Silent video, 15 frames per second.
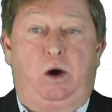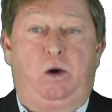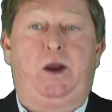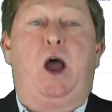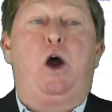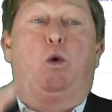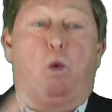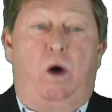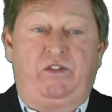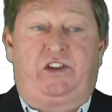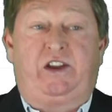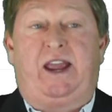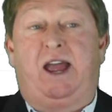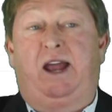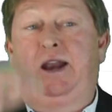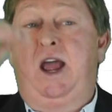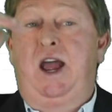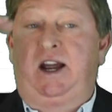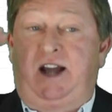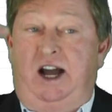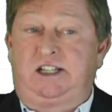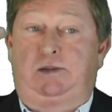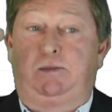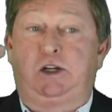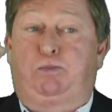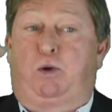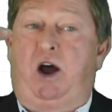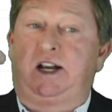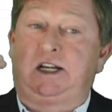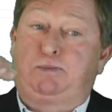mode, once again, customers,
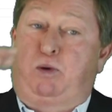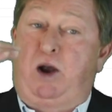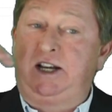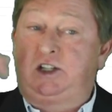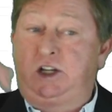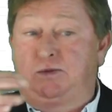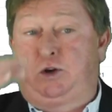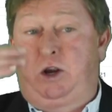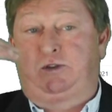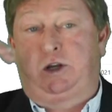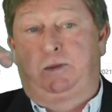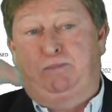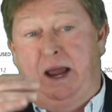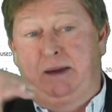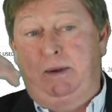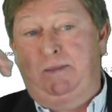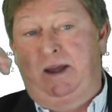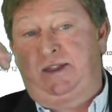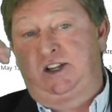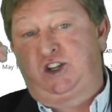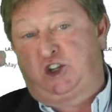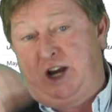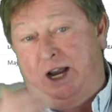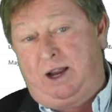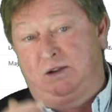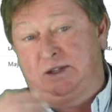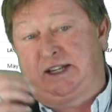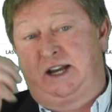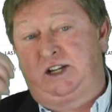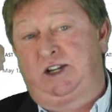products, price description, payment methods,
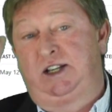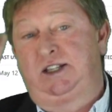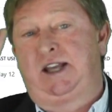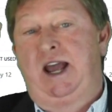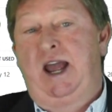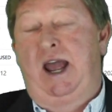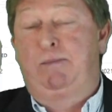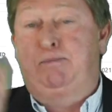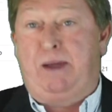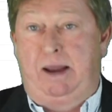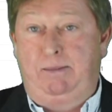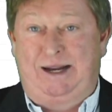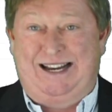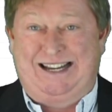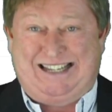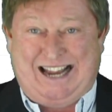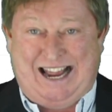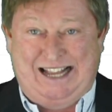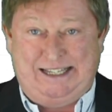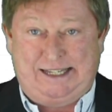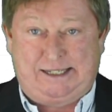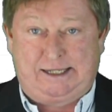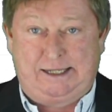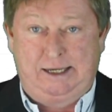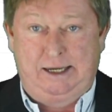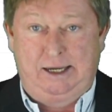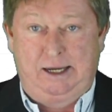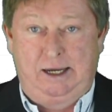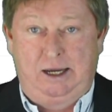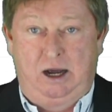checkout sessions, and payment intents,
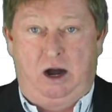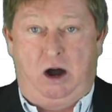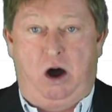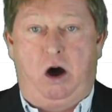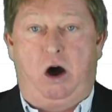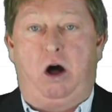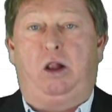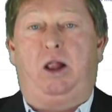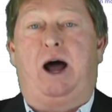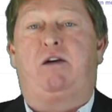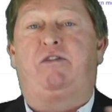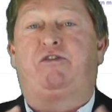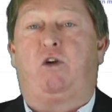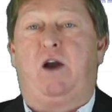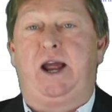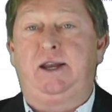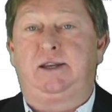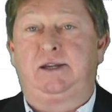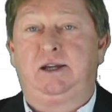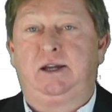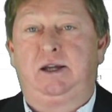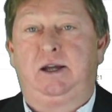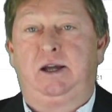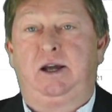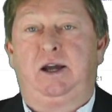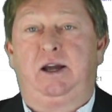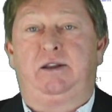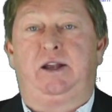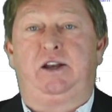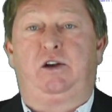all of right.
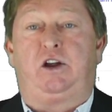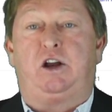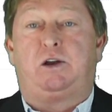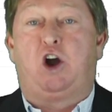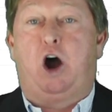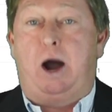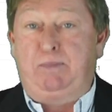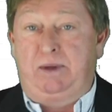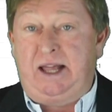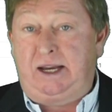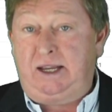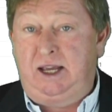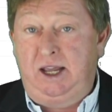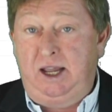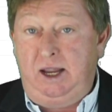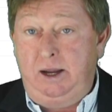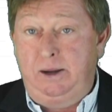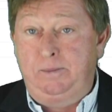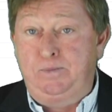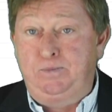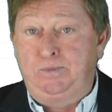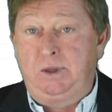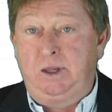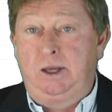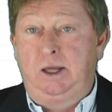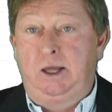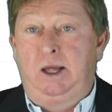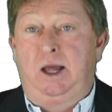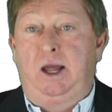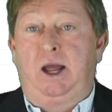Then you're going to copy that key.
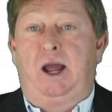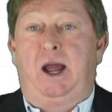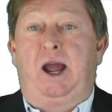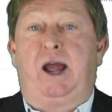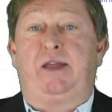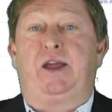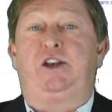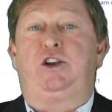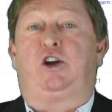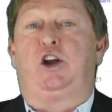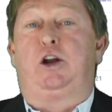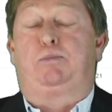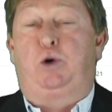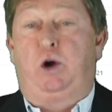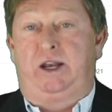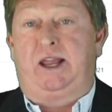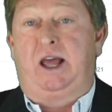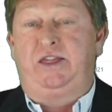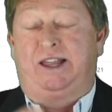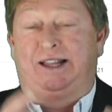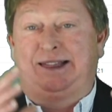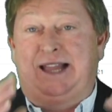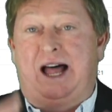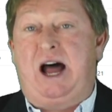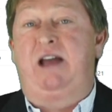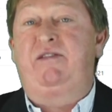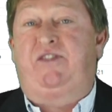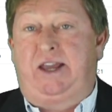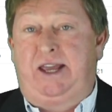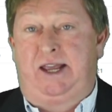And then you're going to put the
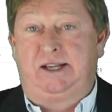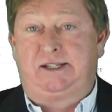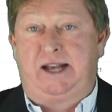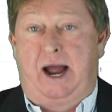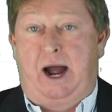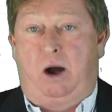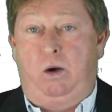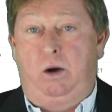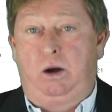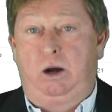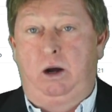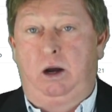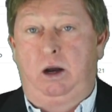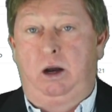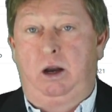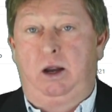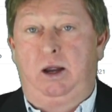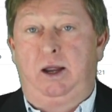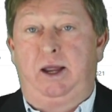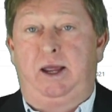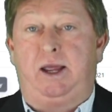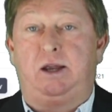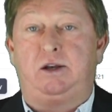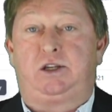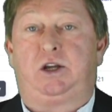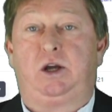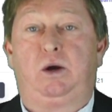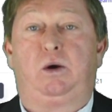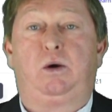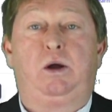live keys now
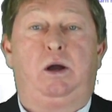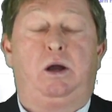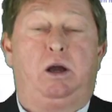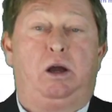into